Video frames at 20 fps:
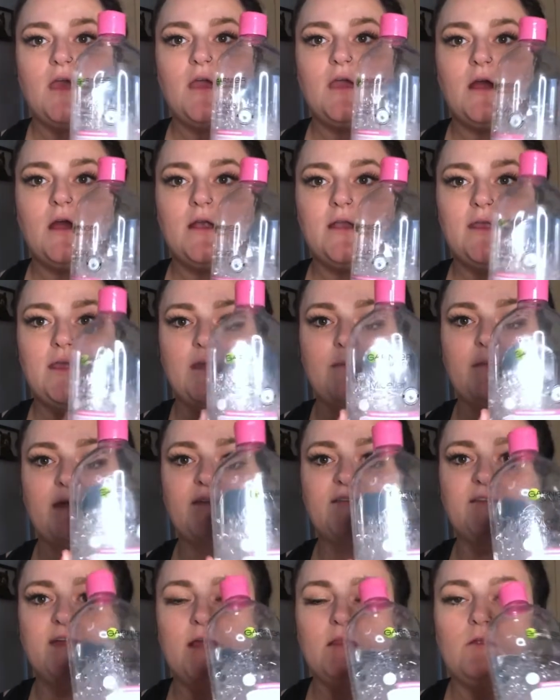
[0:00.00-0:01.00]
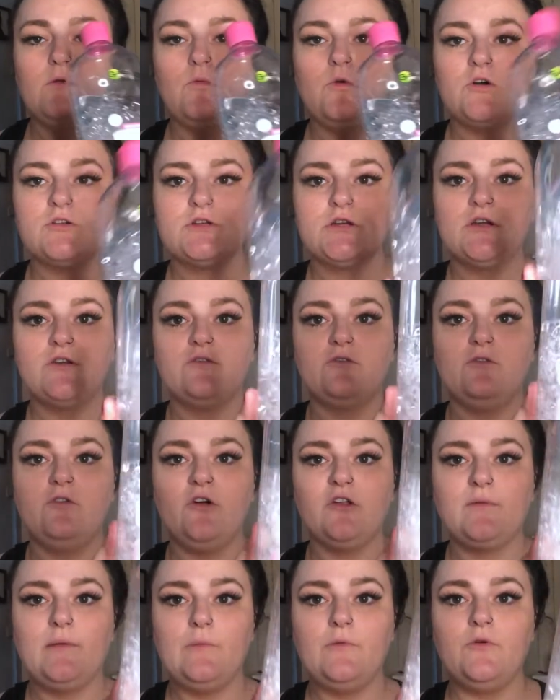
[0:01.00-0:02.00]
Garnier Micellar Water. So
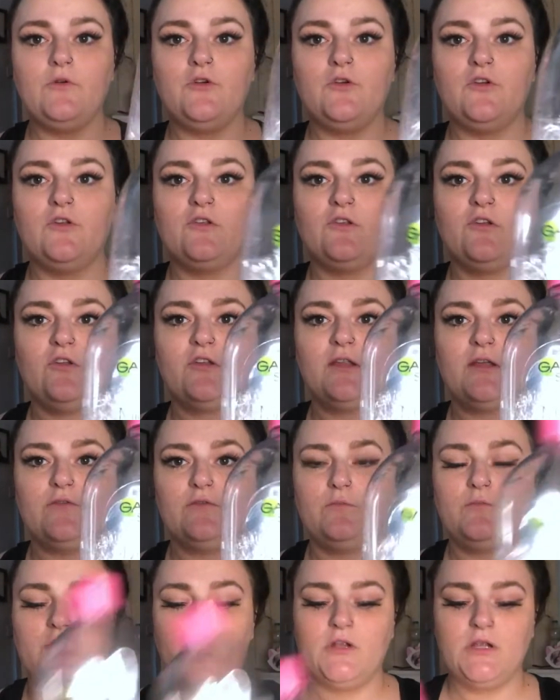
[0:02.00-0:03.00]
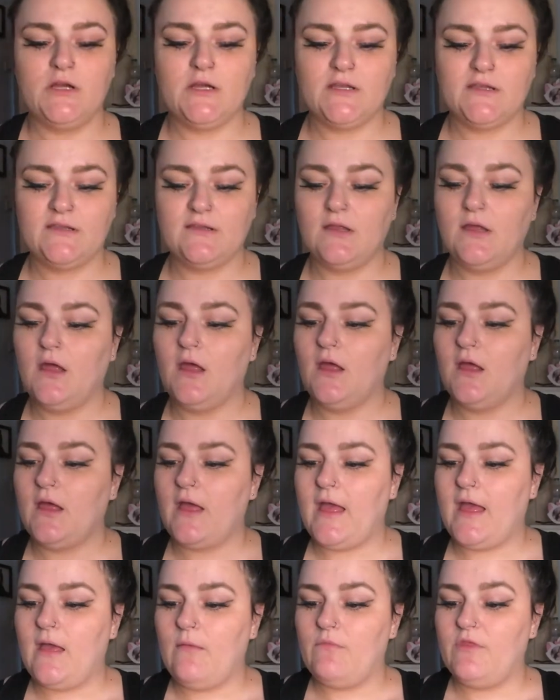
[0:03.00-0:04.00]
lots of people use lots of different products,
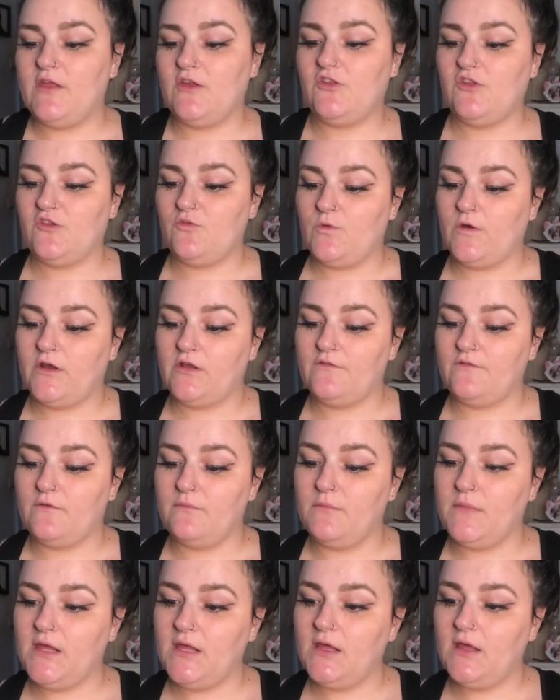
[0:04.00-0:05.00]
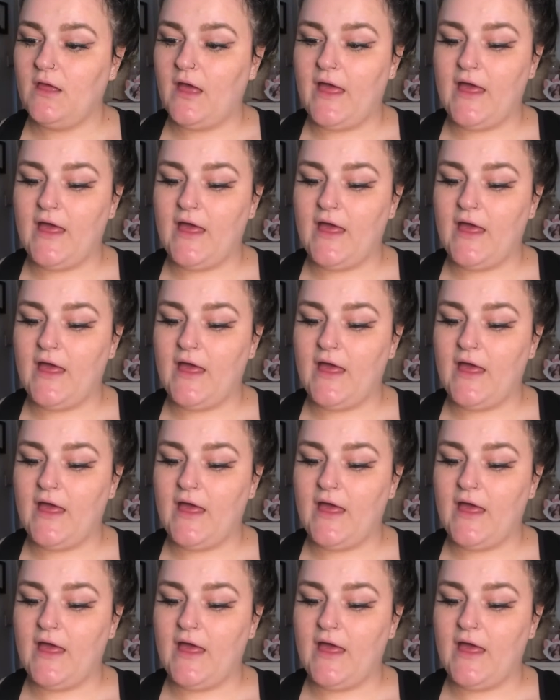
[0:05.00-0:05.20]
and um, this just works for me.